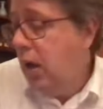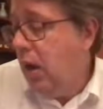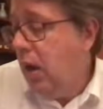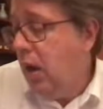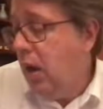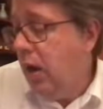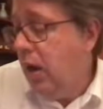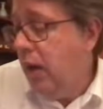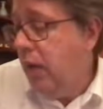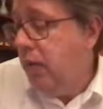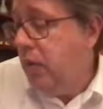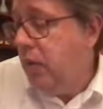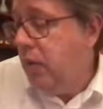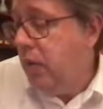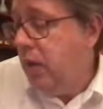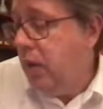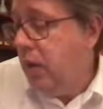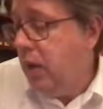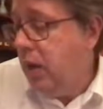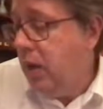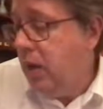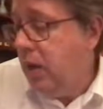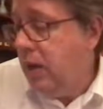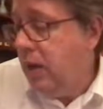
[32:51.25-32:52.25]
So
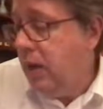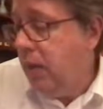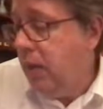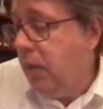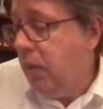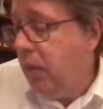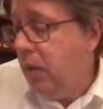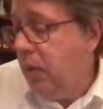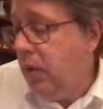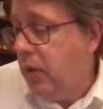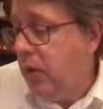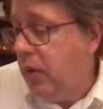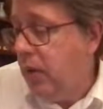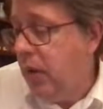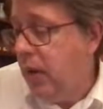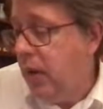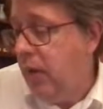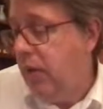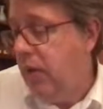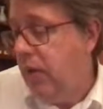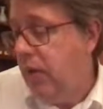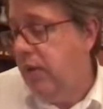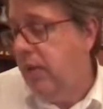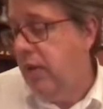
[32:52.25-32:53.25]
the examples
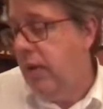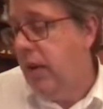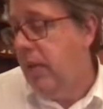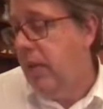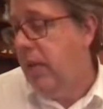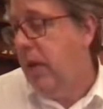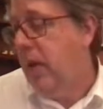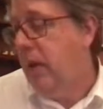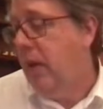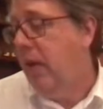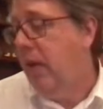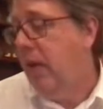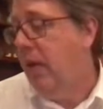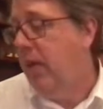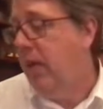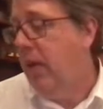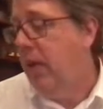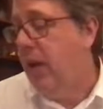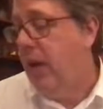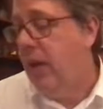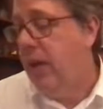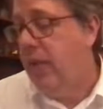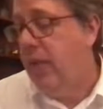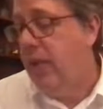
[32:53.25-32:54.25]
of the development
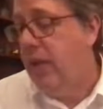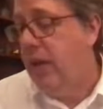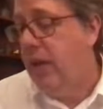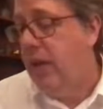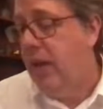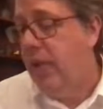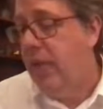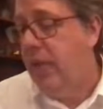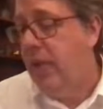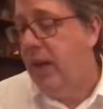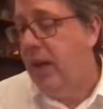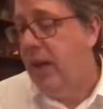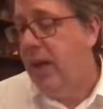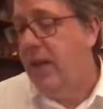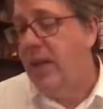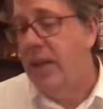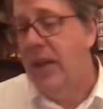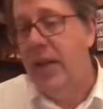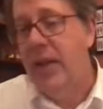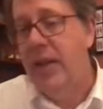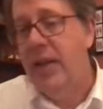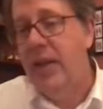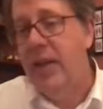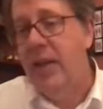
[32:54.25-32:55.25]
of data
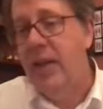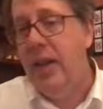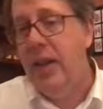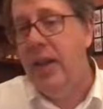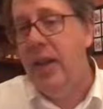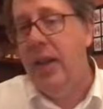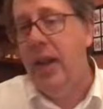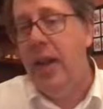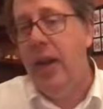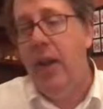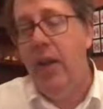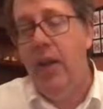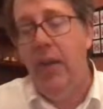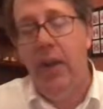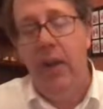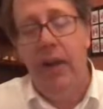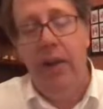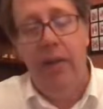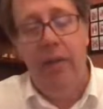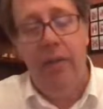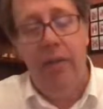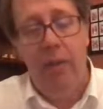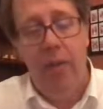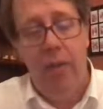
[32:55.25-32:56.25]
sets and how they
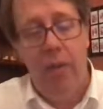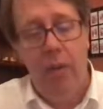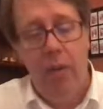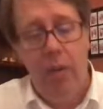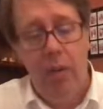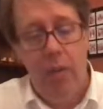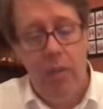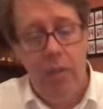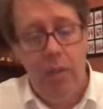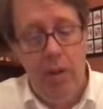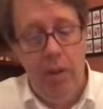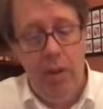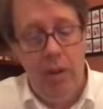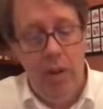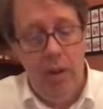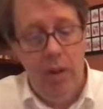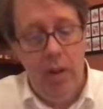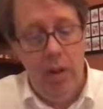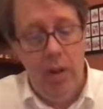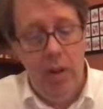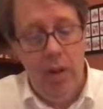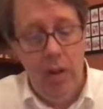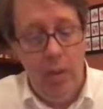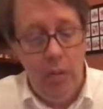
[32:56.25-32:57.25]
informed
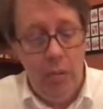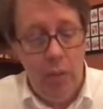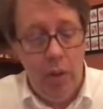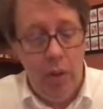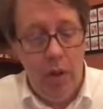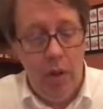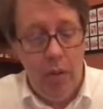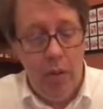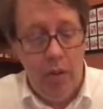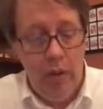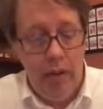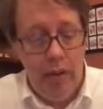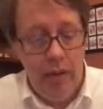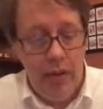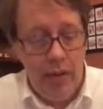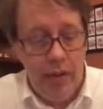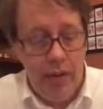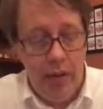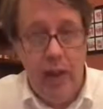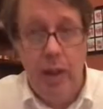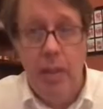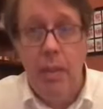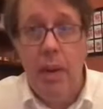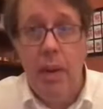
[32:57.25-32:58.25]

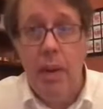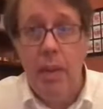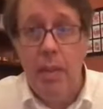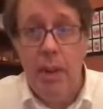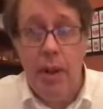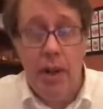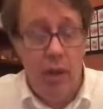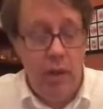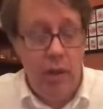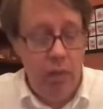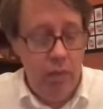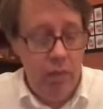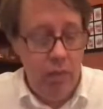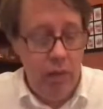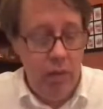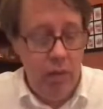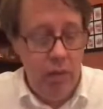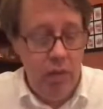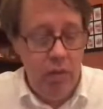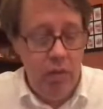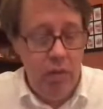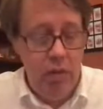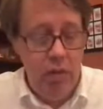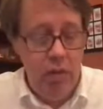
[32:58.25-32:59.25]
progress in mathematical
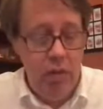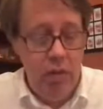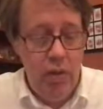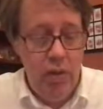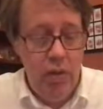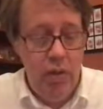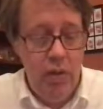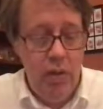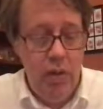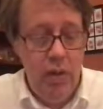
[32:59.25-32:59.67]
research.